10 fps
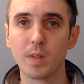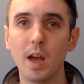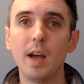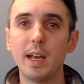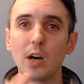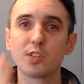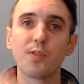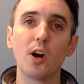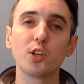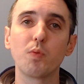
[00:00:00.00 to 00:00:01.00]
Now, as
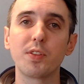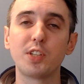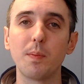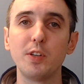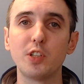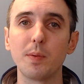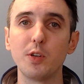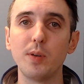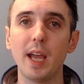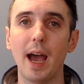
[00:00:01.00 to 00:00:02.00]
far as what
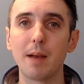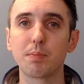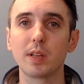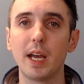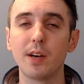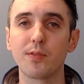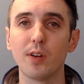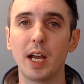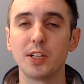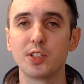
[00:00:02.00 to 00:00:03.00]
WWE had planned for
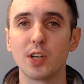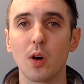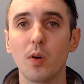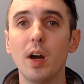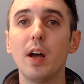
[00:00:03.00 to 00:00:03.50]
Enzo,